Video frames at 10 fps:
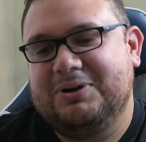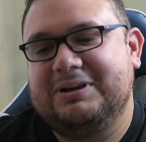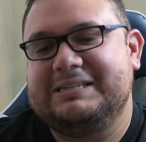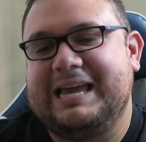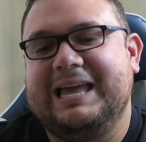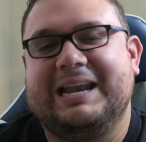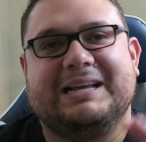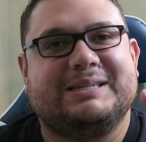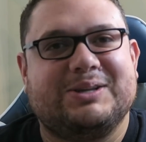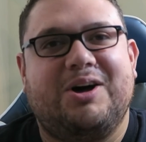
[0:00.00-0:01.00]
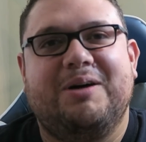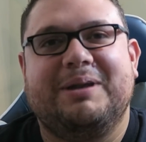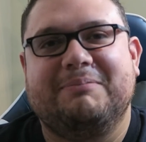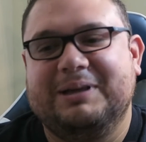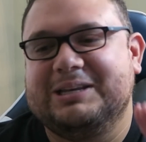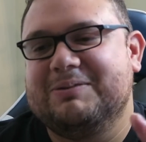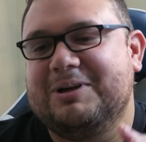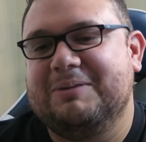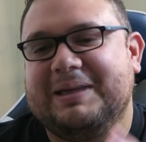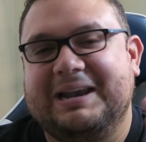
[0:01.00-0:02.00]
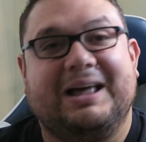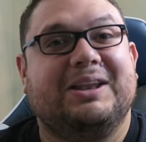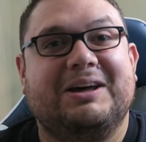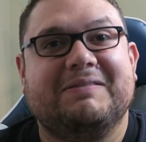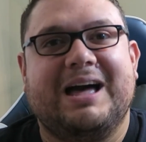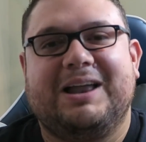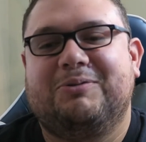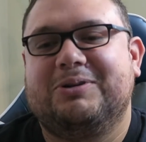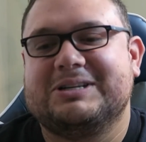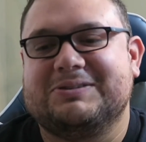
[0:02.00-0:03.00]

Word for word: Books and I saw them and I picked them up and I love God of War.